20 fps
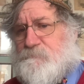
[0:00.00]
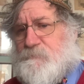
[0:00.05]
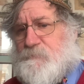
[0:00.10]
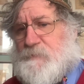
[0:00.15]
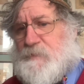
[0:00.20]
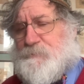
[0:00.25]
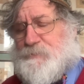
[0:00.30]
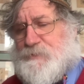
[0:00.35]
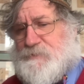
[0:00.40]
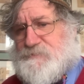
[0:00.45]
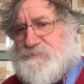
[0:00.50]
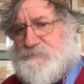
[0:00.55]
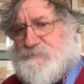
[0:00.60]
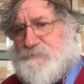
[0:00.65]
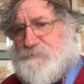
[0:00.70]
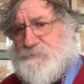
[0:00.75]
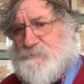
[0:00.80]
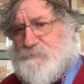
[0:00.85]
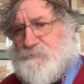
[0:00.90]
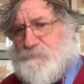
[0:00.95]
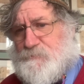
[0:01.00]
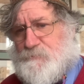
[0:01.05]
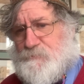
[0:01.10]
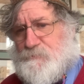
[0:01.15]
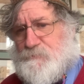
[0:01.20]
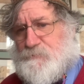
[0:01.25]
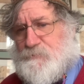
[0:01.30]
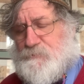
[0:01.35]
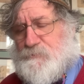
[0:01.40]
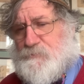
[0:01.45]
person
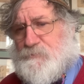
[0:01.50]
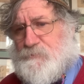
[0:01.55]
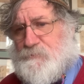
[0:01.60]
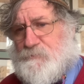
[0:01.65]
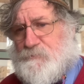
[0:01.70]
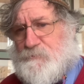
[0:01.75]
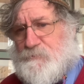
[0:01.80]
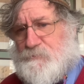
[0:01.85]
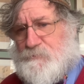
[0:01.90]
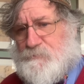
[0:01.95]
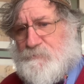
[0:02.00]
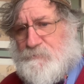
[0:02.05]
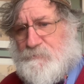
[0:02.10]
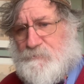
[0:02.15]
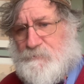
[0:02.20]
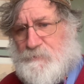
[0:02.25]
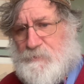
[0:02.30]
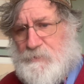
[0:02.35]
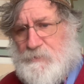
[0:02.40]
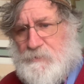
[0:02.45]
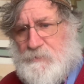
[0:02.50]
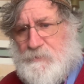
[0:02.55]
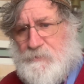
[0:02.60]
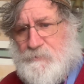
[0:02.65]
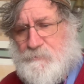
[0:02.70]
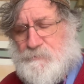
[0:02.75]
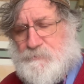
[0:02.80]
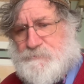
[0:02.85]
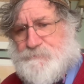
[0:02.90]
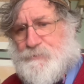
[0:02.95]
who
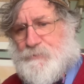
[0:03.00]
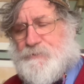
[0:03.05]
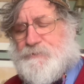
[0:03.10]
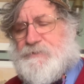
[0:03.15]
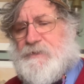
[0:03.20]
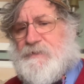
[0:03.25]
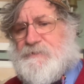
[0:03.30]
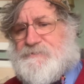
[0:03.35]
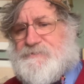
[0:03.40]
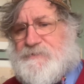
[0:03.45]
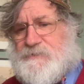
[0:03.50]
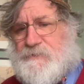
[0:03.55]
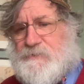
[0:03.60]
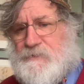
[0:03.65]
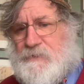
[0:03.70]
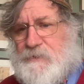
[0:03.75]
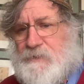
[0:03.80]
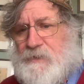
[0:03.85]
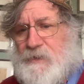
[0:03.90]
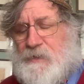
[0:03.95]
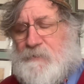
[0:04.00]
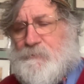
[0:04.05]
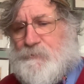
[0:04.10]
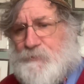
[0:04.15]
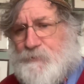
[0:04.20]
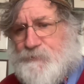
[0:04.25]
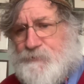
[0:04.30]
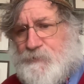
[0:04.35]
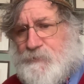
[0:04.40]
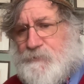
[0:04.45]
was broadcasting. I'm
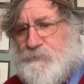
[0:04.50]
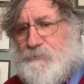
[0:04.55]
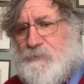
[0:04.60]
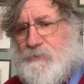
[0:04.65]
also